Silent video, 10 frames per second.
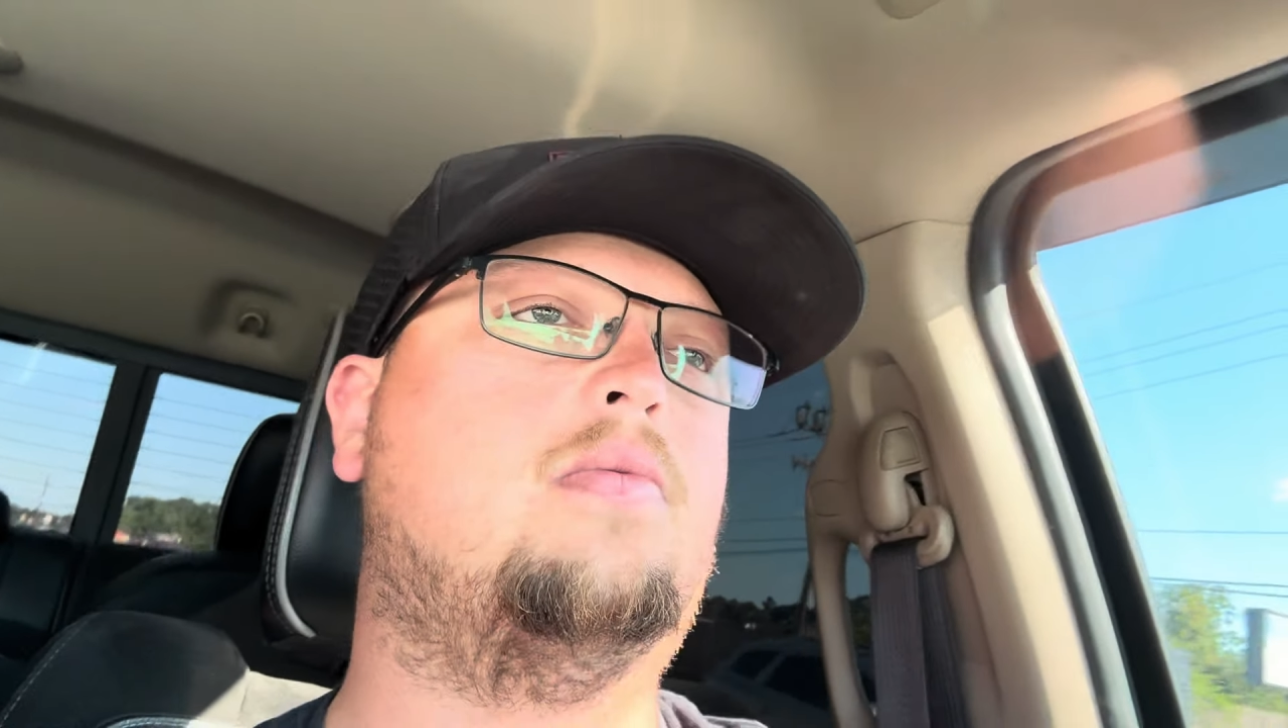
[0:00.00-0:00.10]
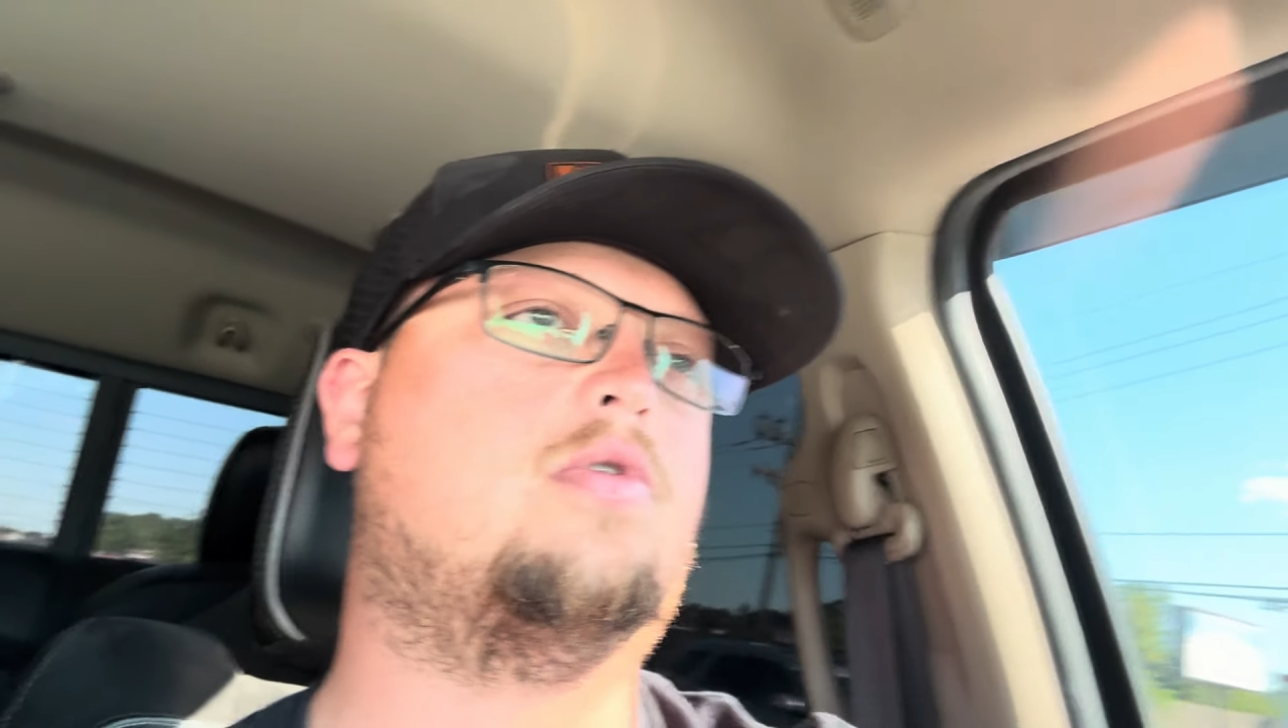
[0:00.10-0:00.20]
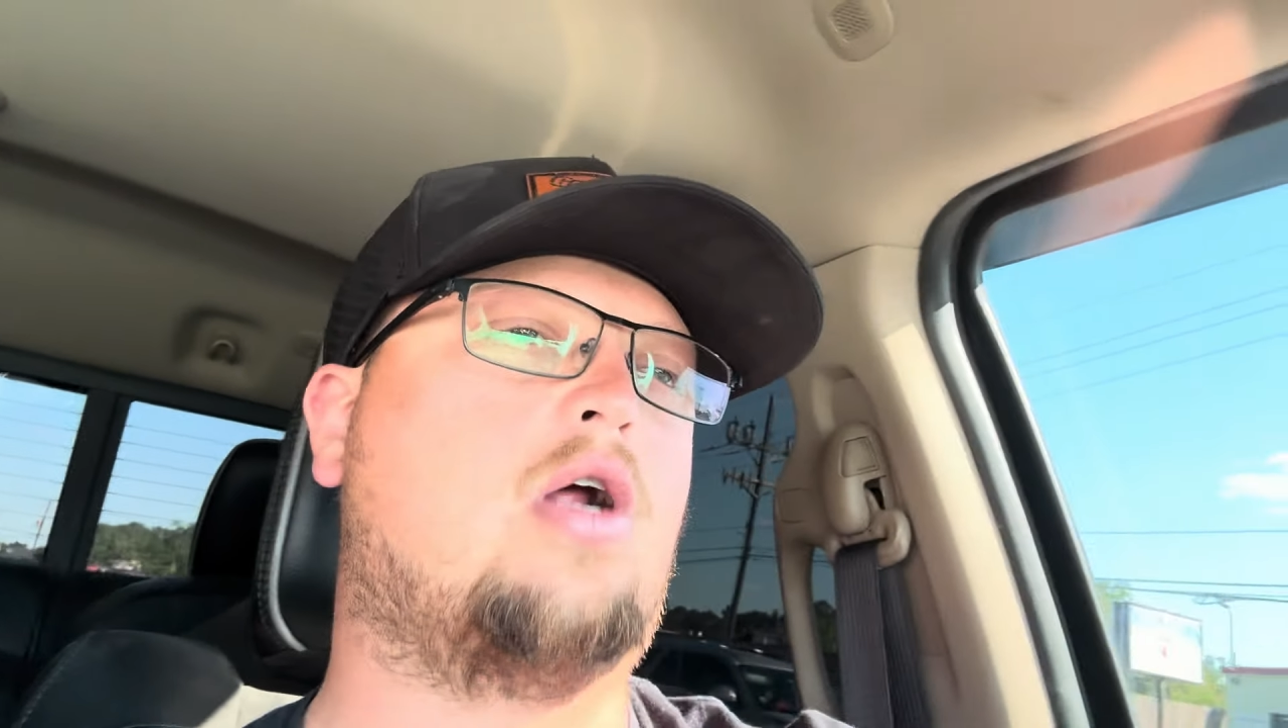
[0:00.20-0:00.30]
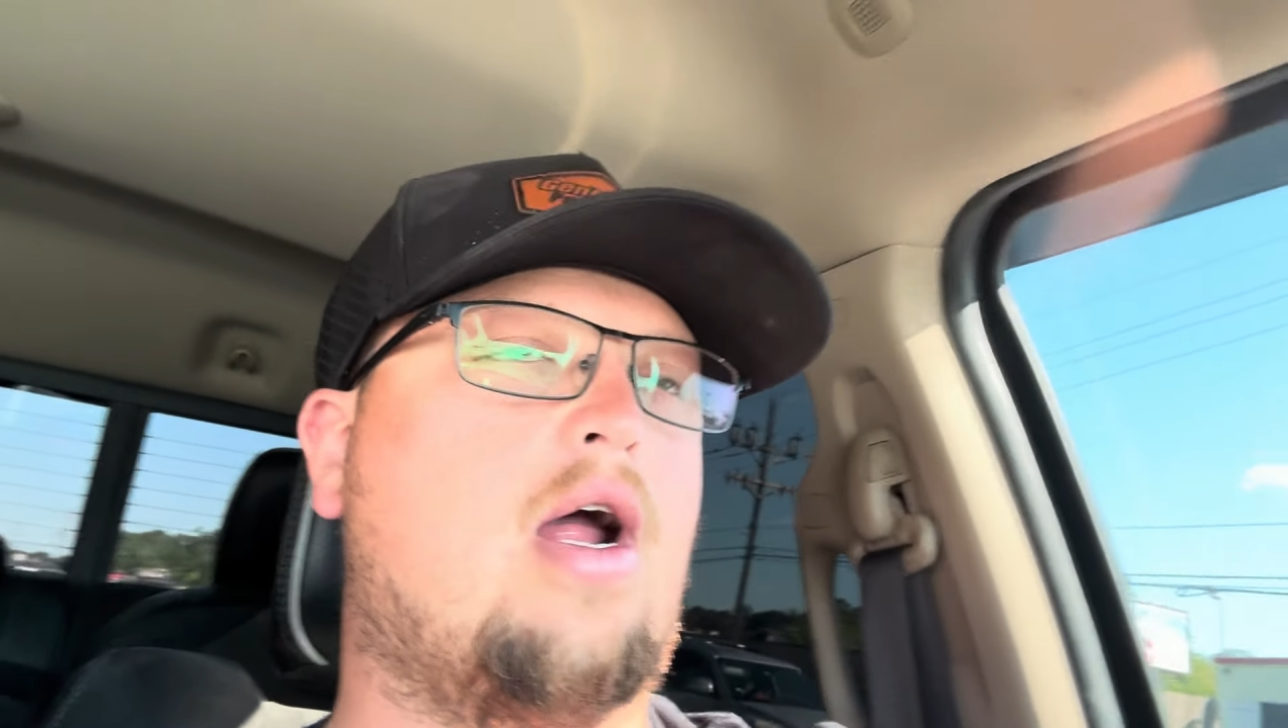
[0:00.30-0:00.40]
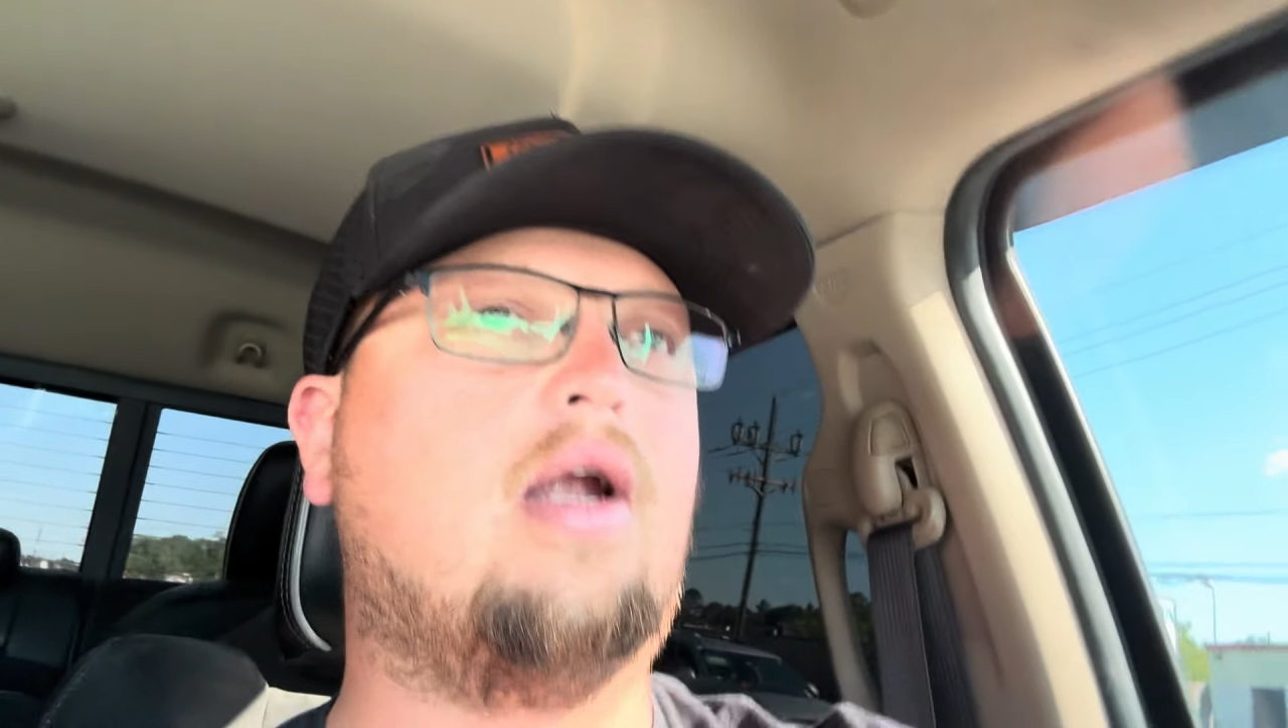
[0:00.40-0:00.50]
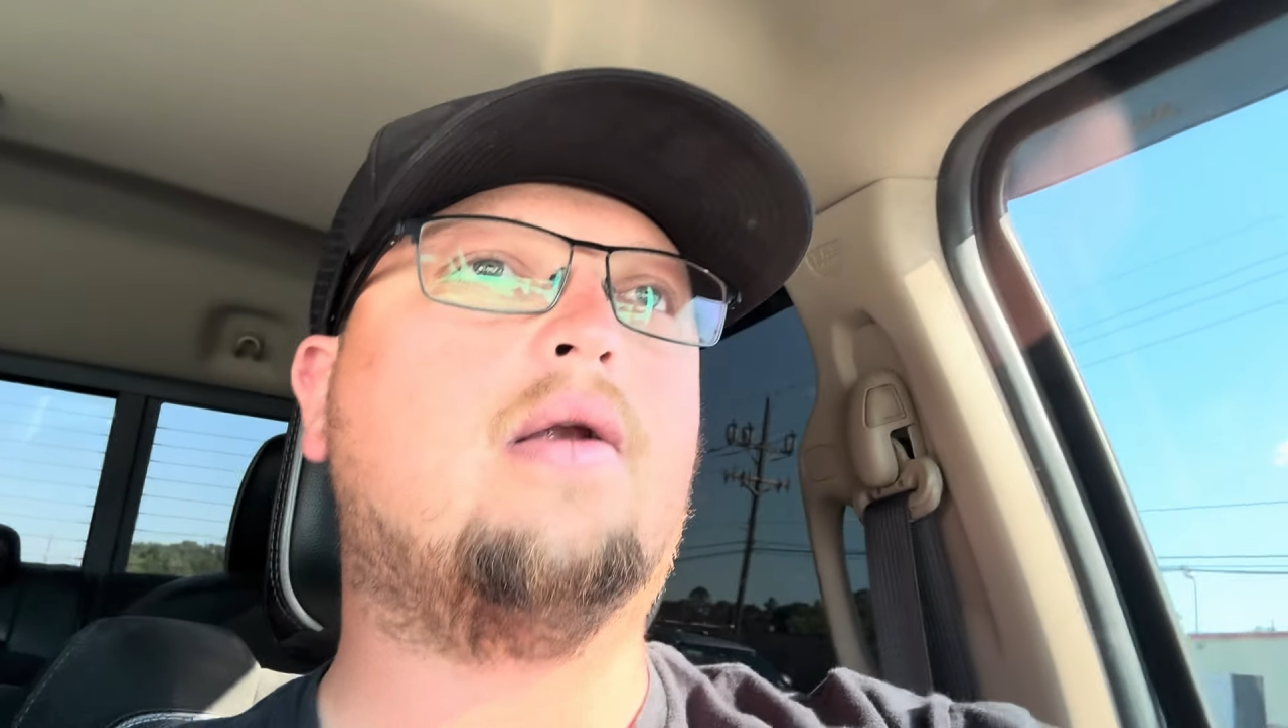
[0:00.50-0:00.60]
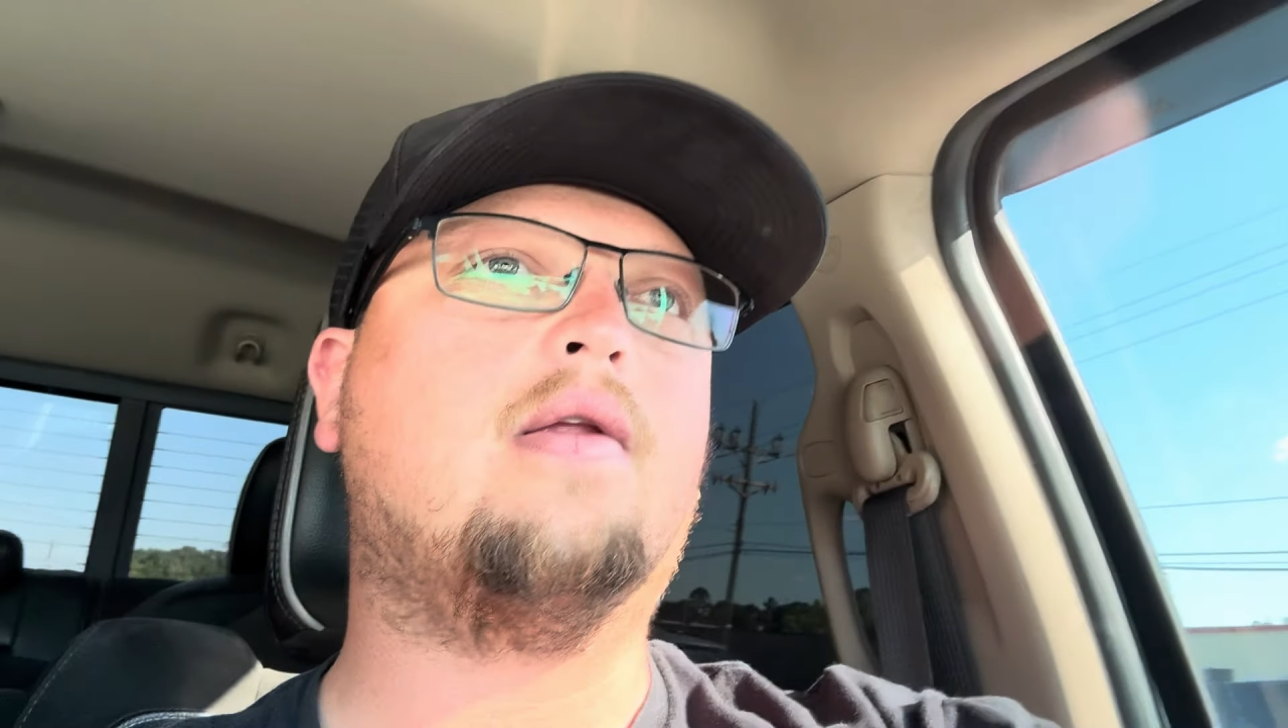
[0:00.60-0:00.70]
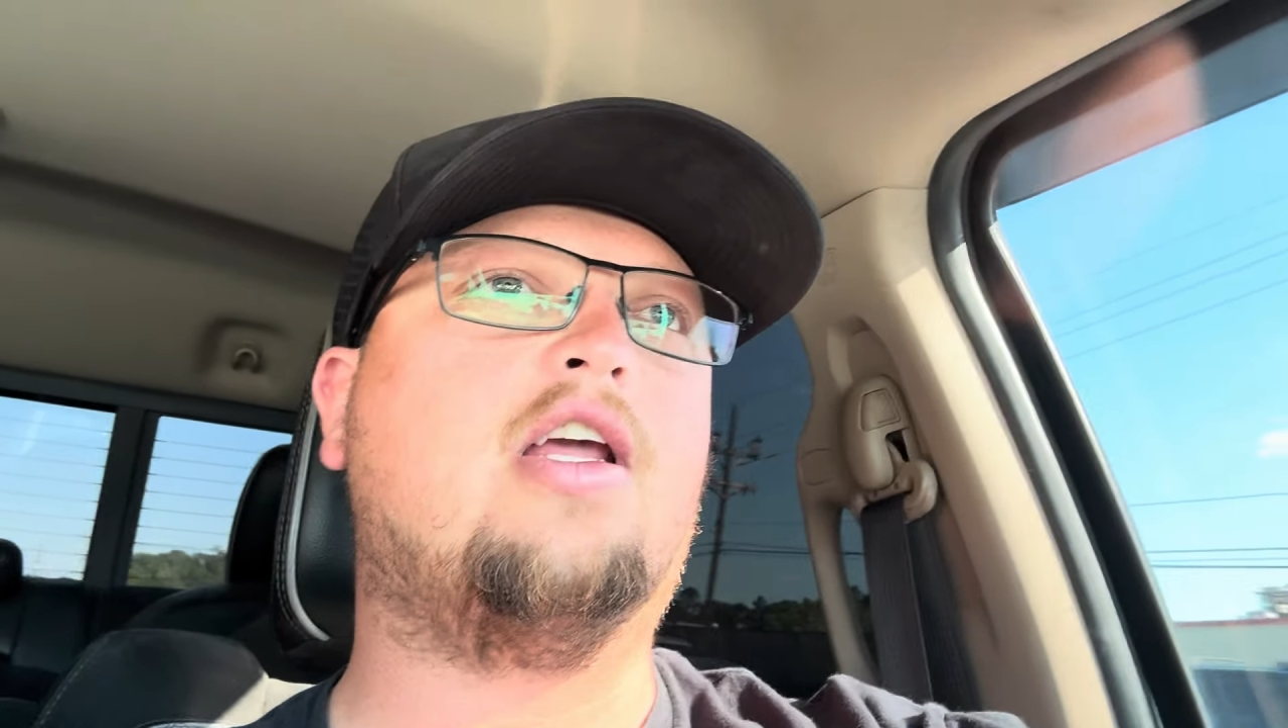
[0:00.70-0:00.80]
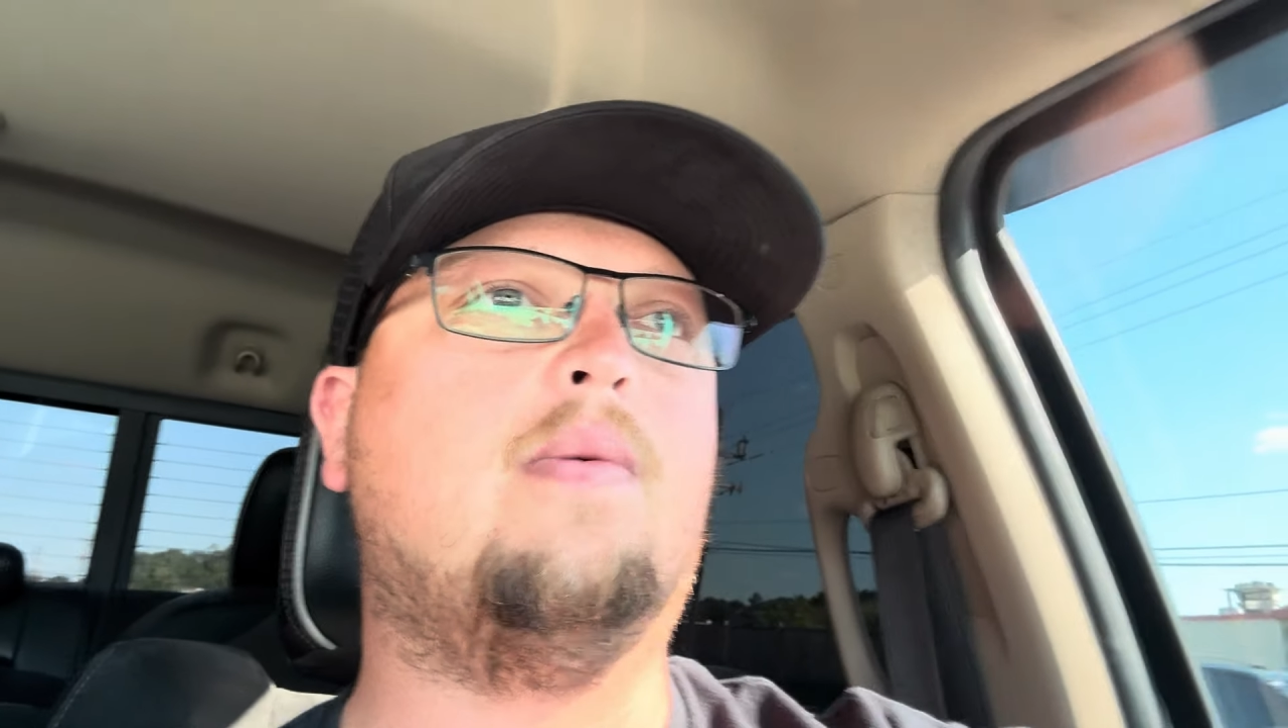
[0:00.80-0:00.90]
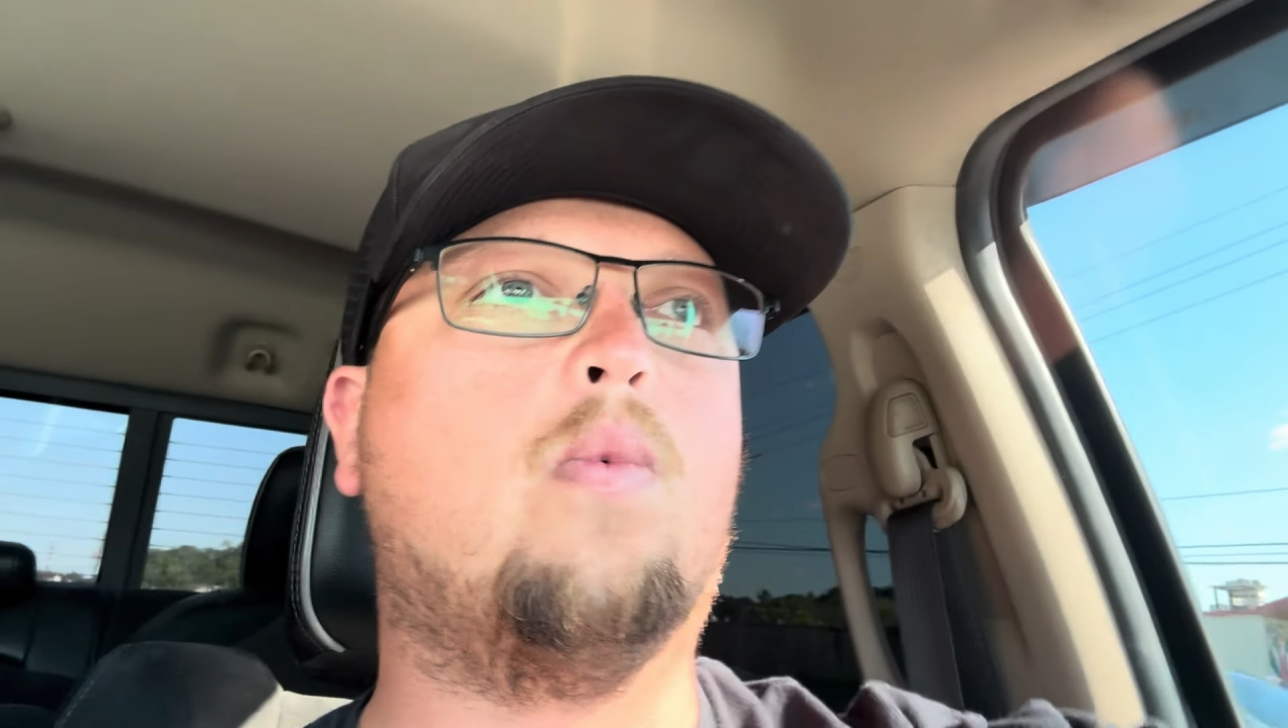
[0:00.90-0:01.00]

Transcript: try and keep